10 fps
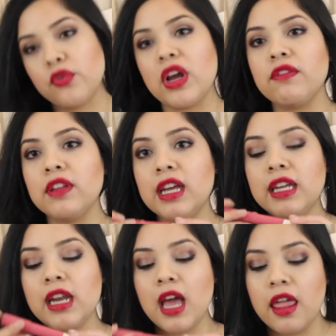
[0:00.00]

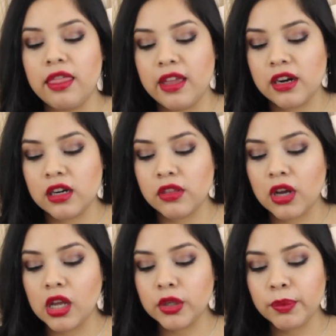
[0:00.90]
Revlon, they're the
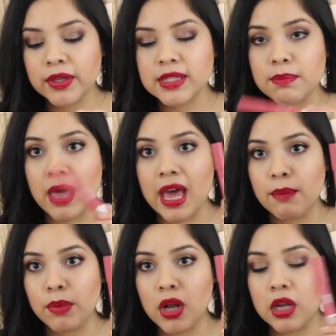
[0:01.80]
Colorburst
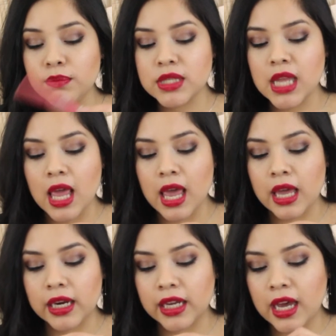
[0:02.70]
Matte Balms,
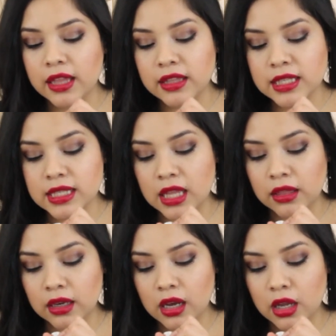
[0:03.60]
and I got this in
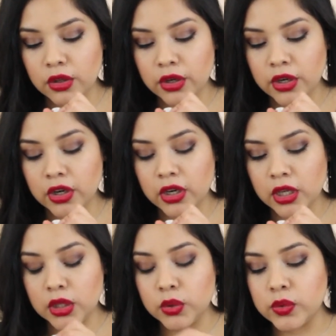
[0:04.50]
the color
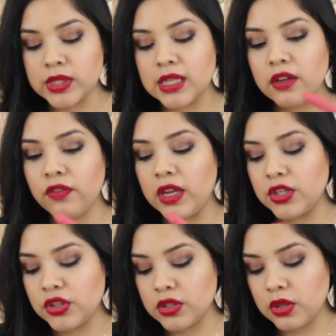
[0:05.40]
Elusive, and
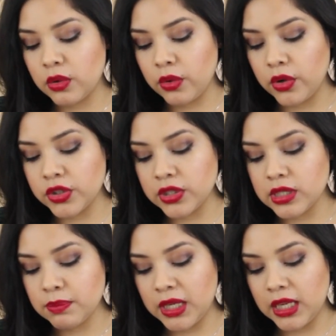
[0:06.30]
it's just a
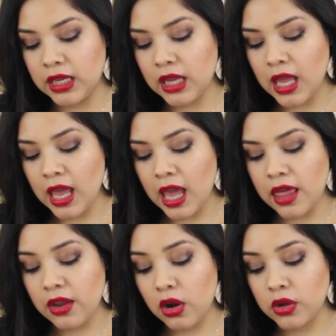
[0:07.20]
gorgeous pink,
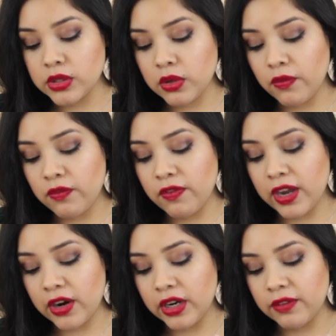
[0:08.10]
and they're also
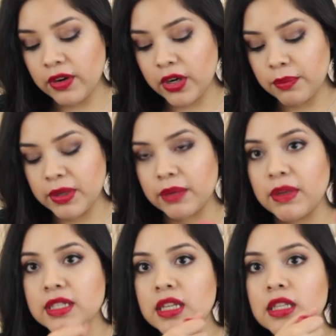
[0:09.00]
very, very
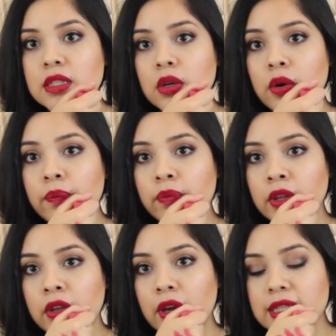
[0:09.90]
pigmented, so
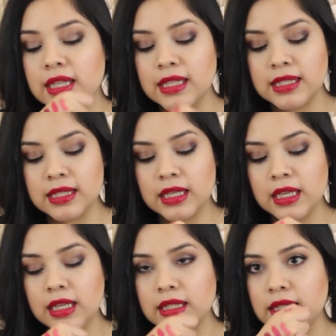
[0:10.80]
you guys can
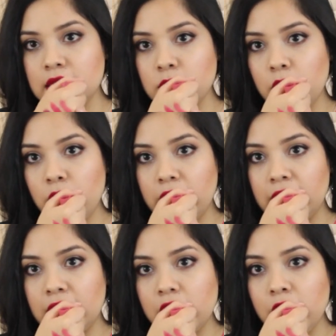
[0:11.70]
see it's this one right
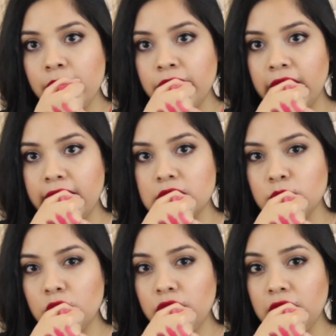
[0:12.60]
here. It's
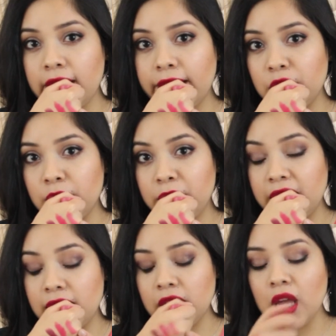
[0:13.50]
more of a lighter
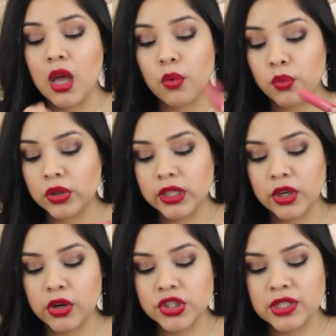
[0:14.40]
pink, really
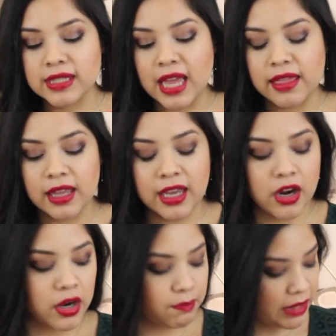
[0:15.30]
gorgeous, and they
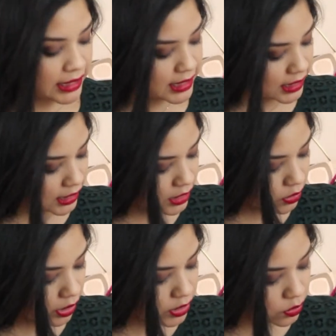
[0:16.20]
are minty,
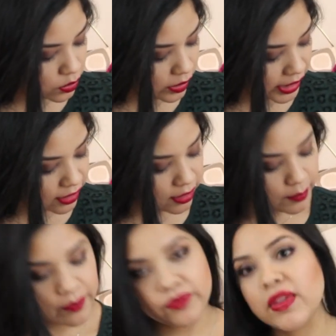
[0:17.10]
so I do like
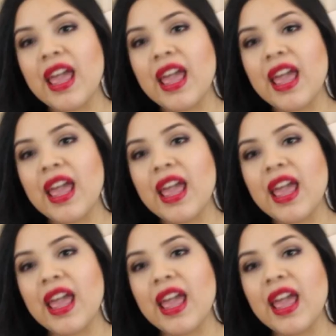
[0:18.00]
them.